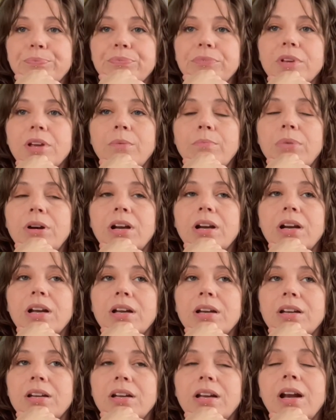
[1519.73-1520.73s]

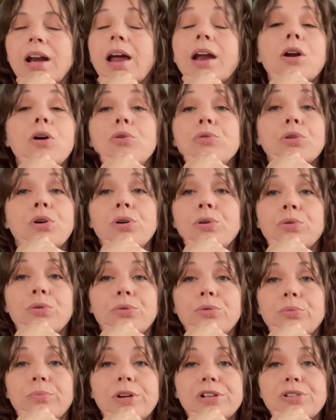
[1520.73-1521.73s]
And I don't
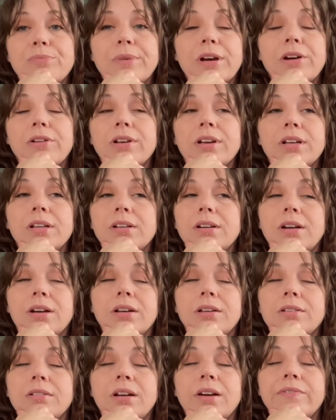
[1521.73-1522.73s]
know much about it.
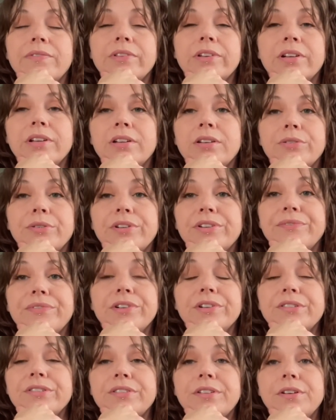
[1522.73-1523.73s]
You'll have to look into it for
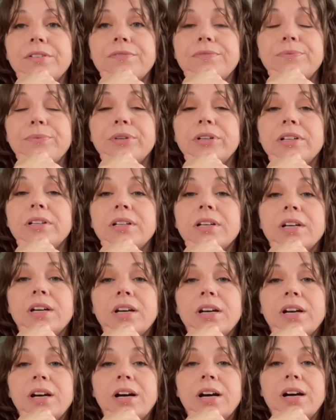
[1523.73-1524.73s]
yourself. But
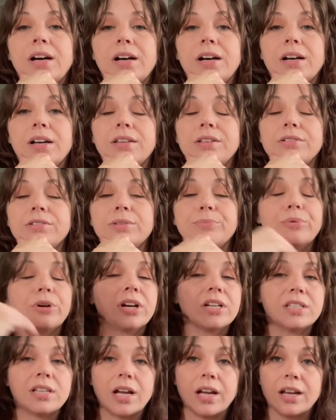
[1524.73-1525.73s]
there's a
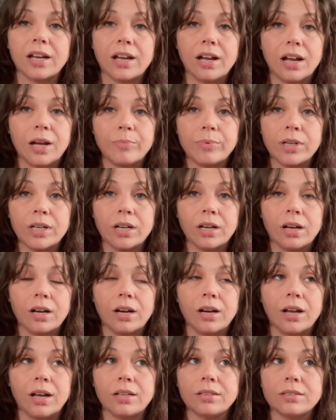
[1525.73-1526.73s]
price hike happening on
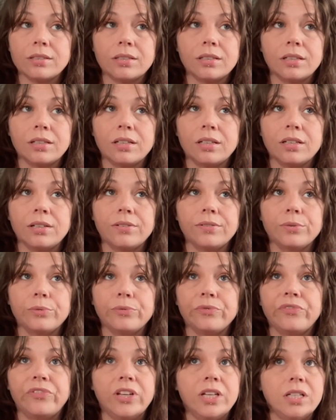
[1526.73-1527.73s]
Etsy
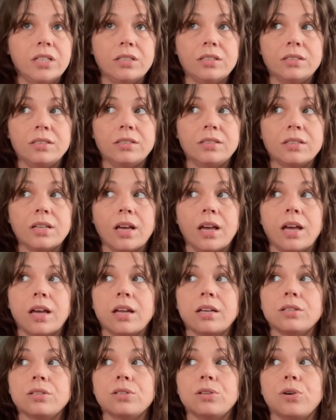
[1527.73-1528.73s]
fees,
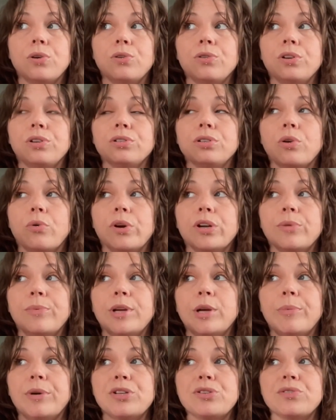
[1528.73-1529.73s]
and so there's going to be a
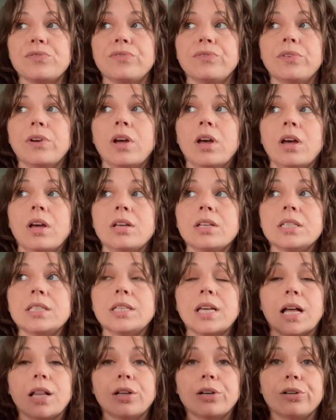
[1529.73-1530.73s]
bunch of
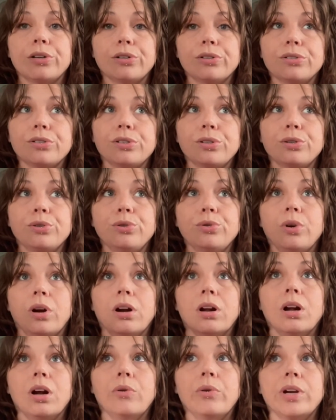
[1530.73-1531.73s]
sellers who are
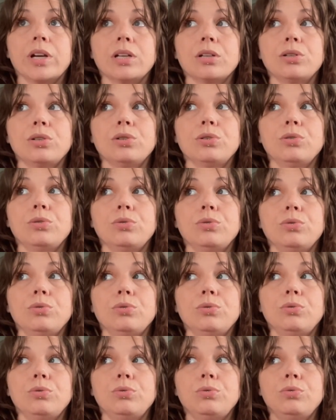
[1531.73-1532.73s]
going
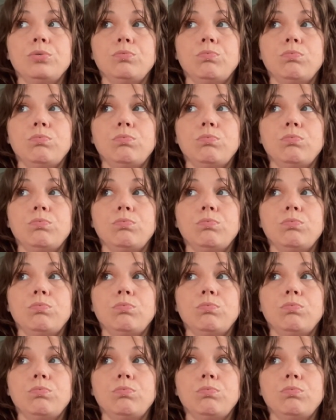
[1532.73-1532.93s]
to